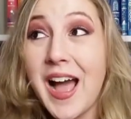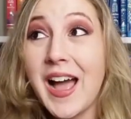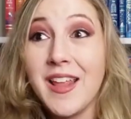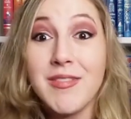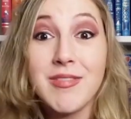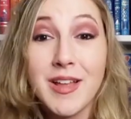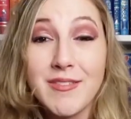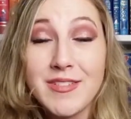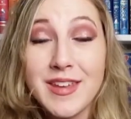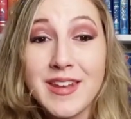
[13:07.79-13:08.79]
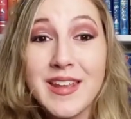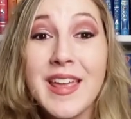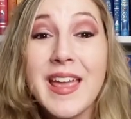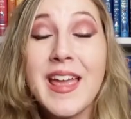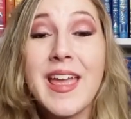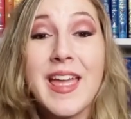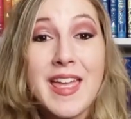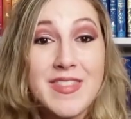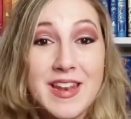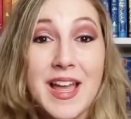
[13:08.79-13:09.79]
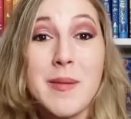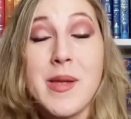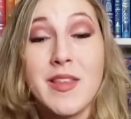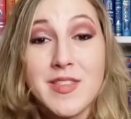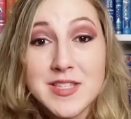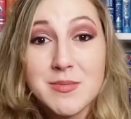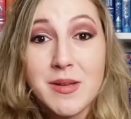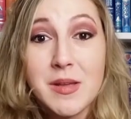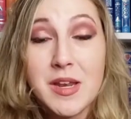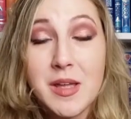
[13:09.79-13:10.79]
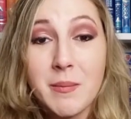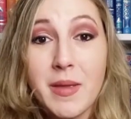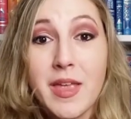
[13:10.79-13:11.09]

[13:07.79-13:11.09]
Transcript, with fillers: I loved it, and then I picked this one up,